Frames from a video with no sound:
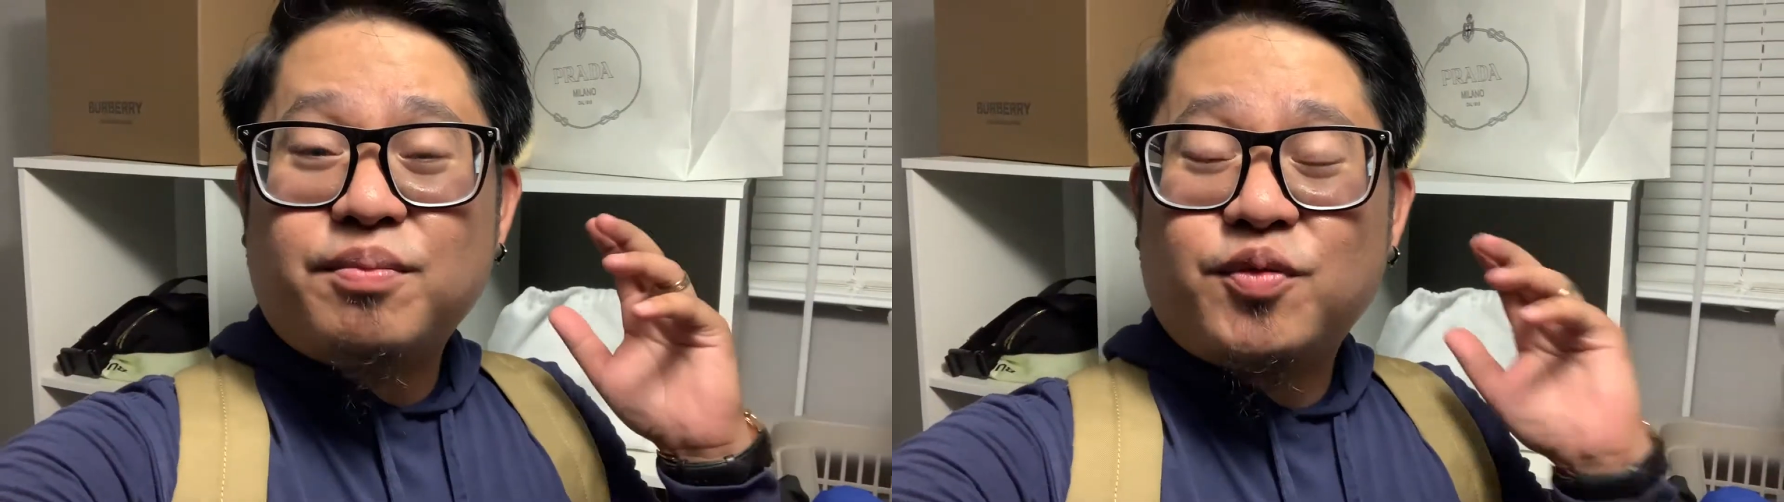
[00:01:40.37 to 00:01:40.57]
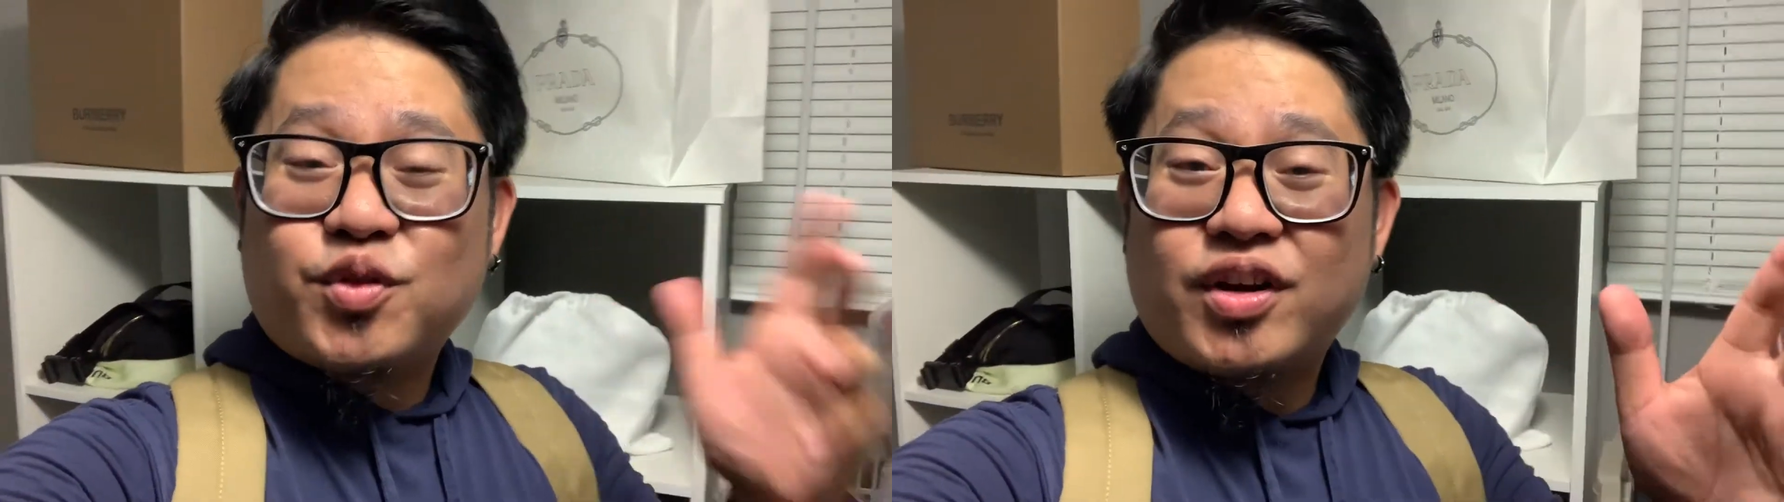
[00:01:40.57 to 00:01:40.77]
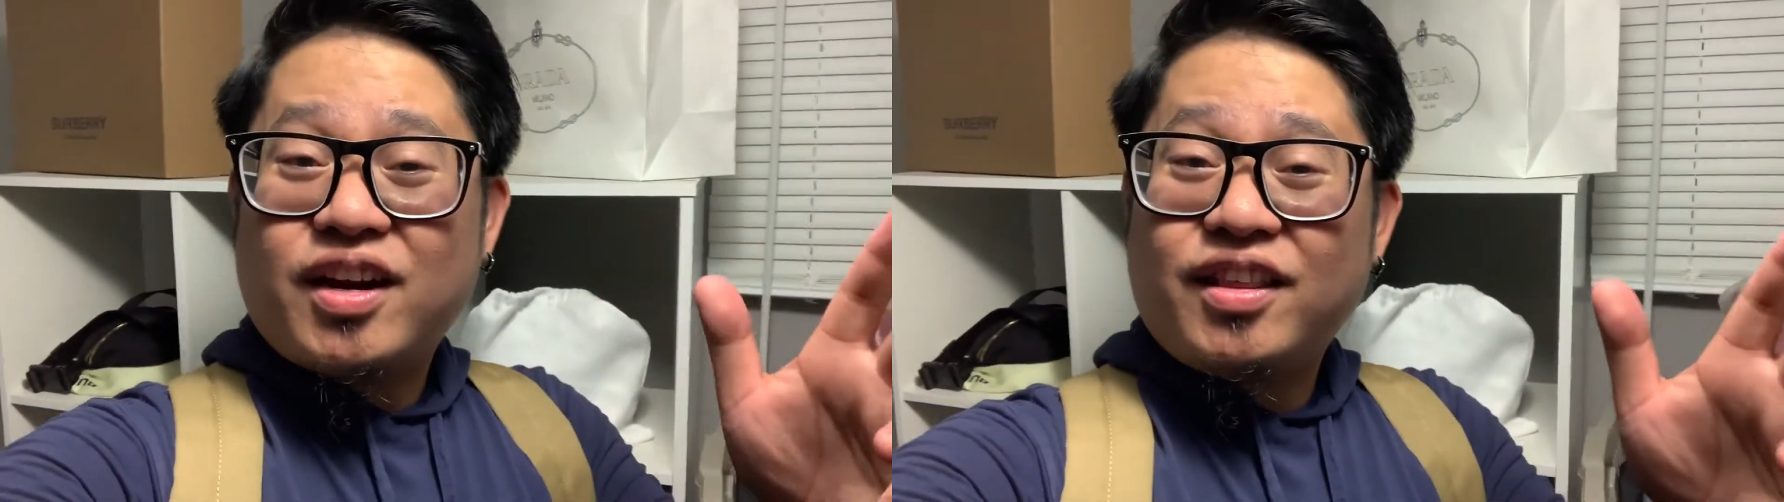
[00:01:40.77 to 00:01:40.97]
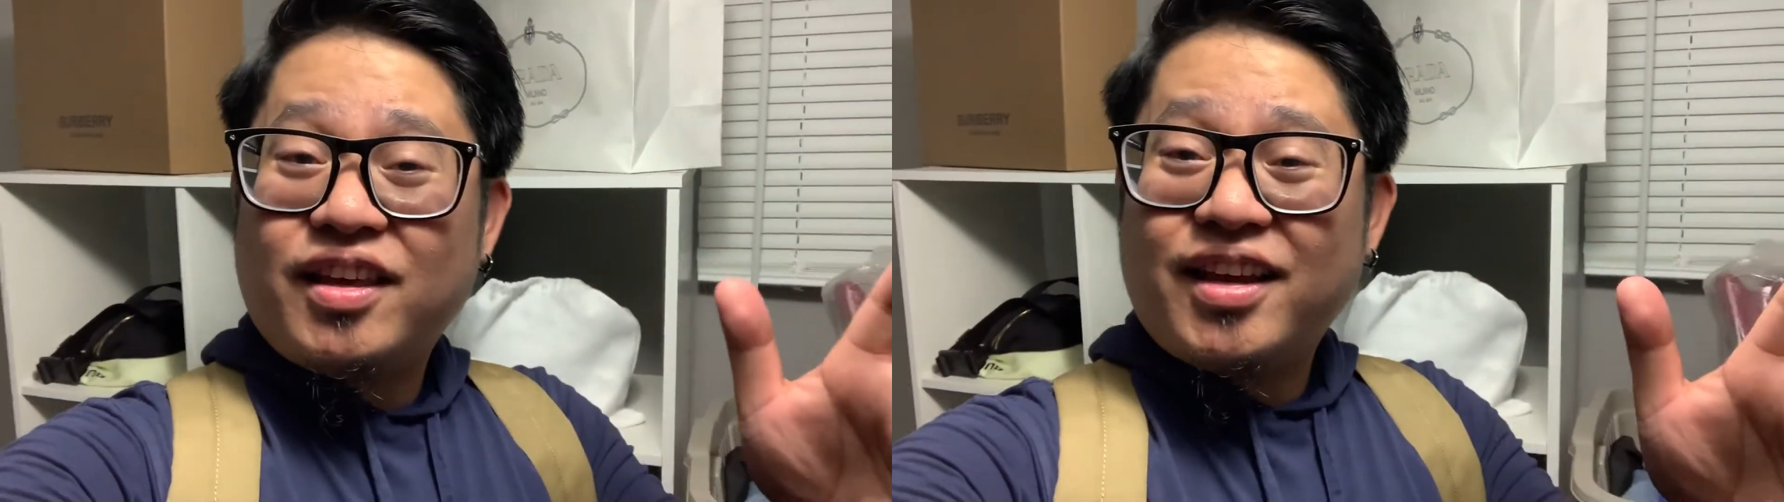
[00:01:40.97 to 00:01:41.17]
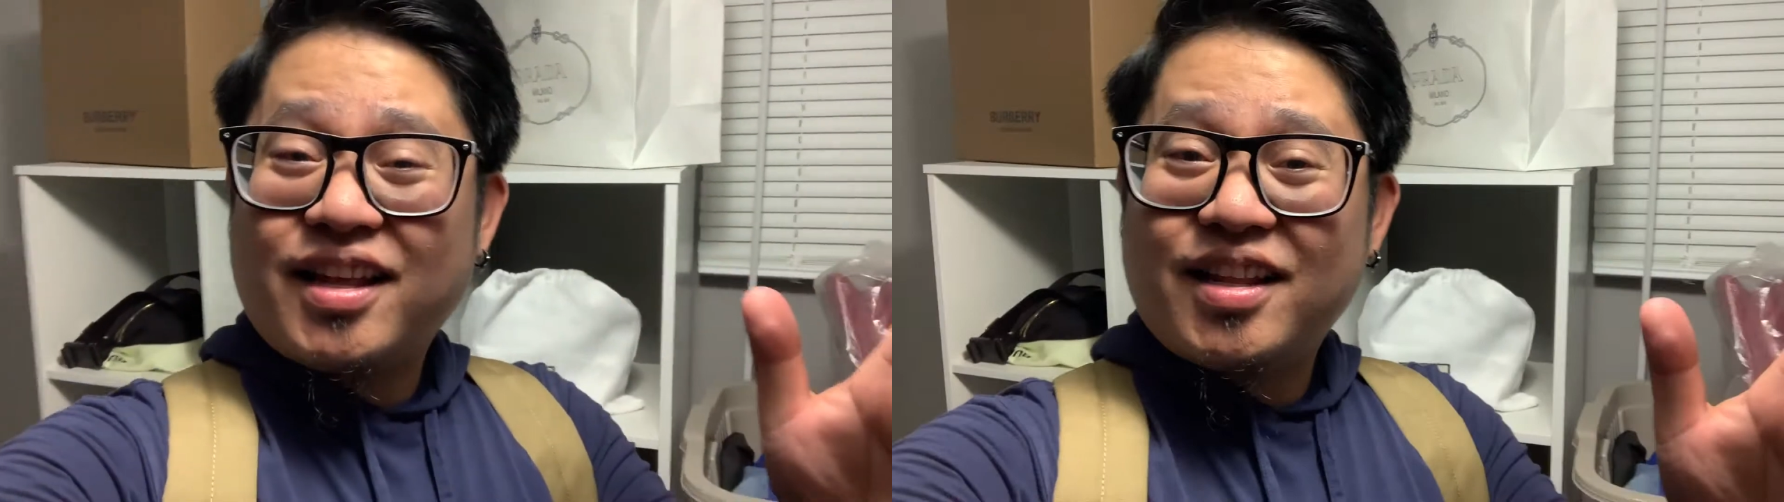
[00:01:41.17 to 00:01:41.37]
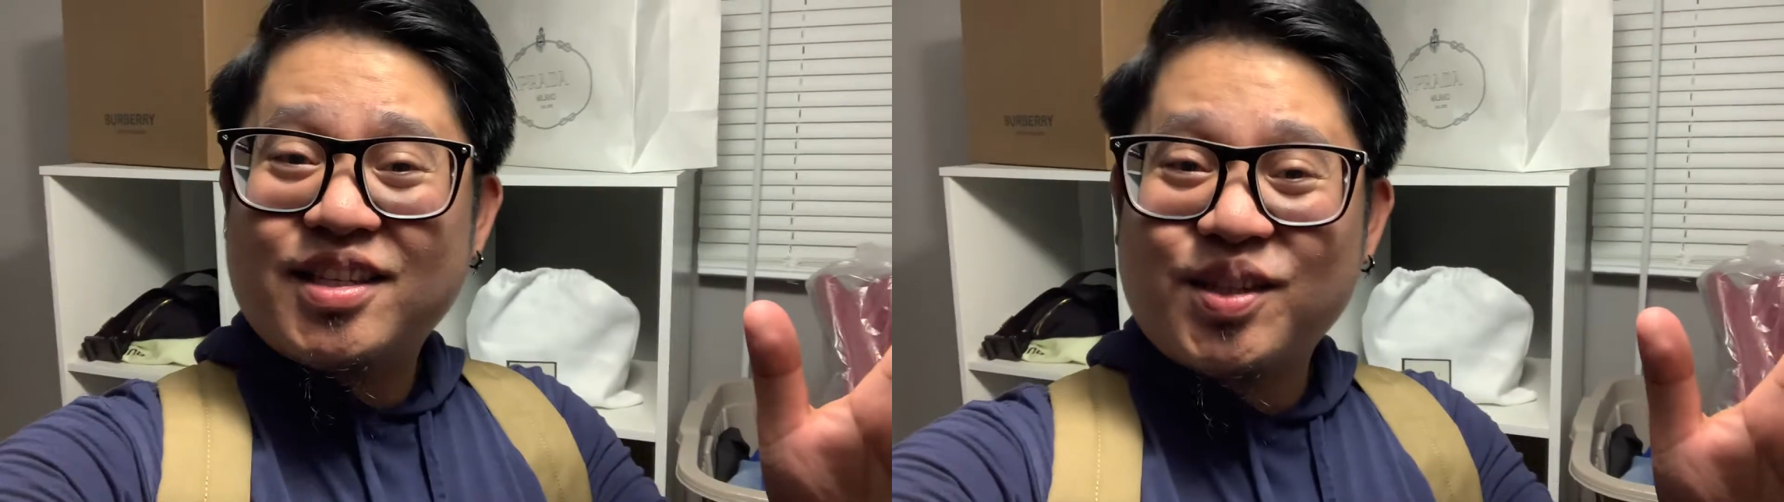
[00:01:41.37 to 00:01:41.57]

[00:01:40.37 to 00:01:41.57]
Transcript: before anything else,